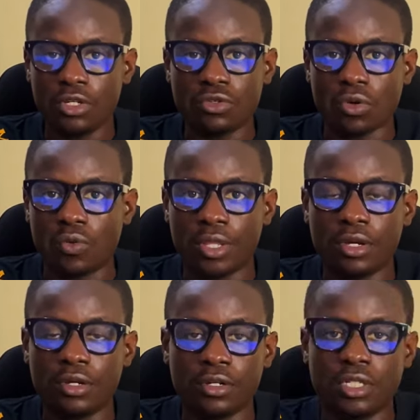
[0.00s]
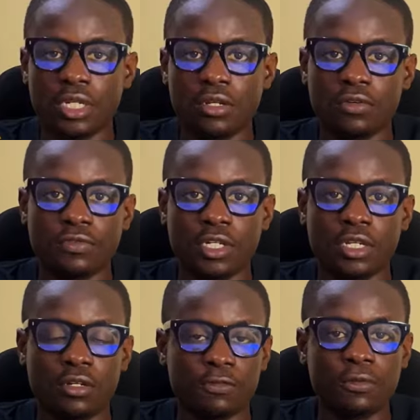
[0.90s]
So whether you're thinking of
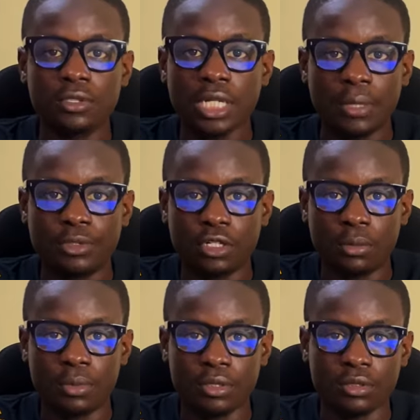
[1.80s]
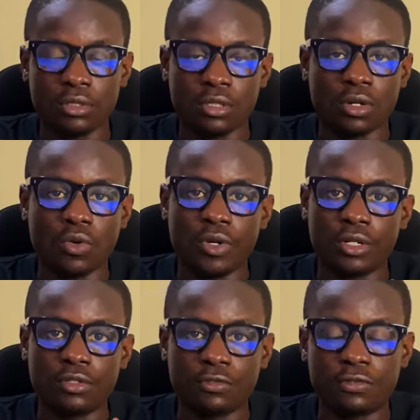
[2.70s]
taking a full-time job, going
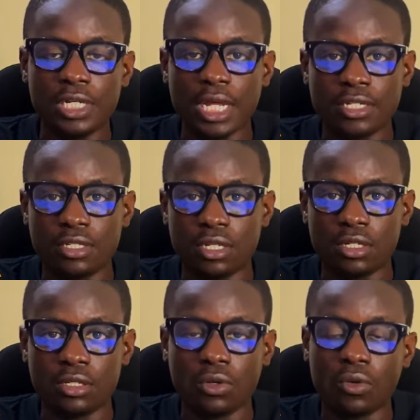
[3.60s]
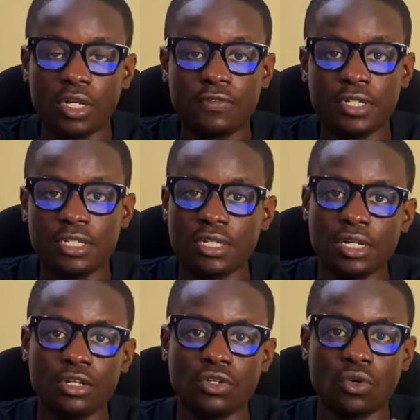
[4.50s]
into freelancing, or even
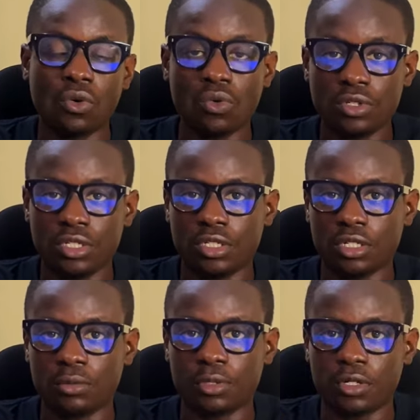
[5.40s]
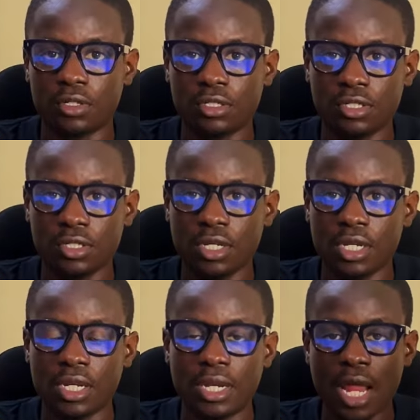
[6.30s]
designing your own digital products,
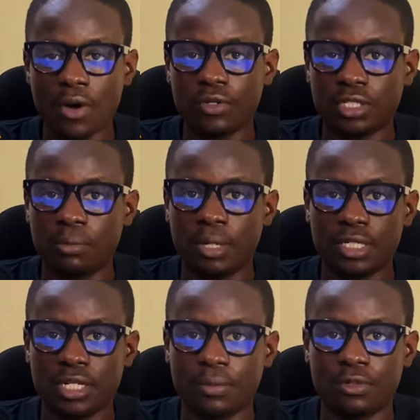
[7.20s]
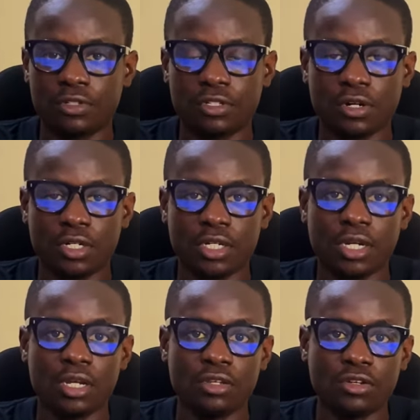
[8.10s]
now is the best time to start,
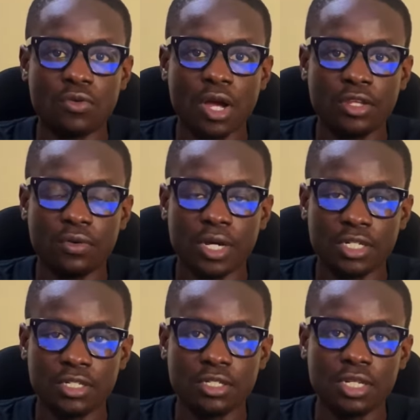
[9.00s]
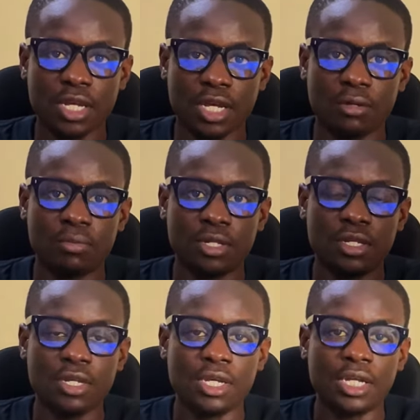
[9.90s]
and UI UX can
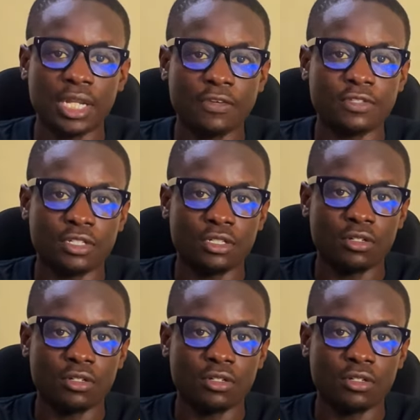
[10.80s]
be a life-changing